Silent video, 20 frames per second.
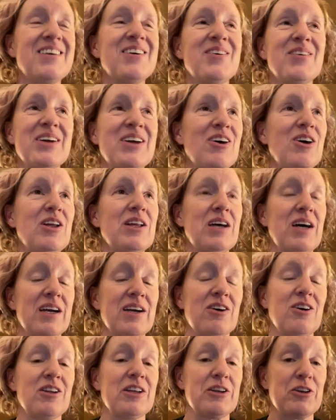I
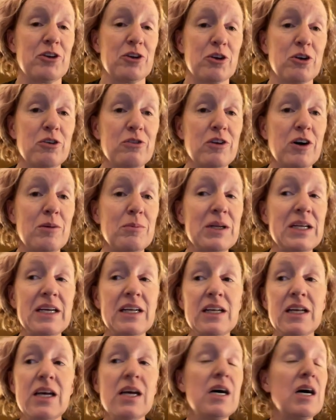call it
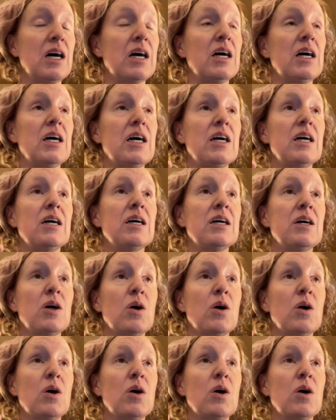neurovomiting.